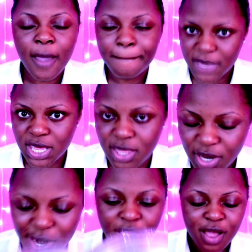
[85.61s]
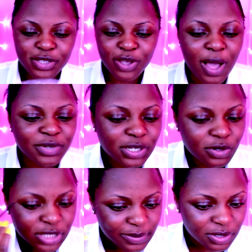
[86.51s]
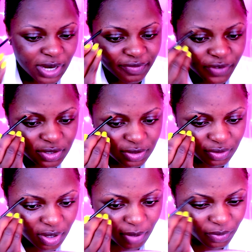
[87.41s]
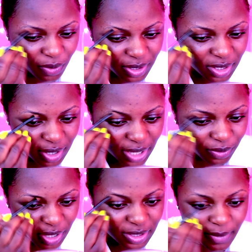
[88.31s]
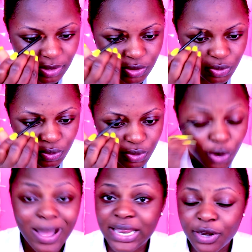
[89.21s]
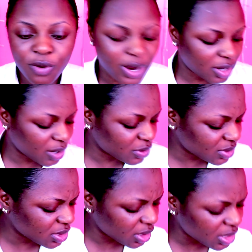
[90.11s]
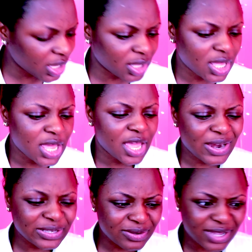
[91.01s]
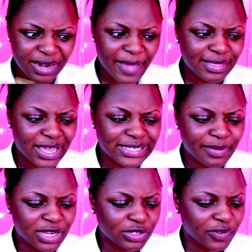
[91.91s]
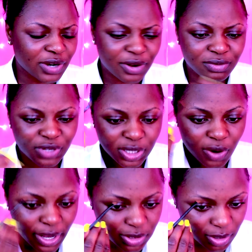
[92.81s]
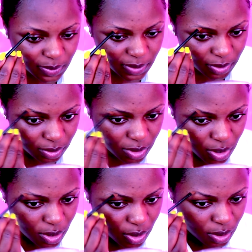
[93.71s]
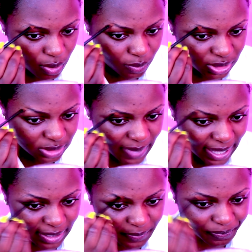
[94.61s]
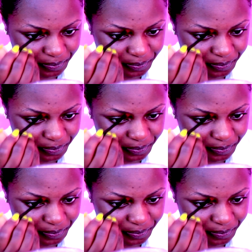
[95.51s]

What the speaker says: Me either. So I was a little skeptical at first going there. I know nothing about the school. Nobody I know went there, which was a good thing. And also a kind of bad thing, because I'm an introvert. I don't really know how to talk to people, which is bad.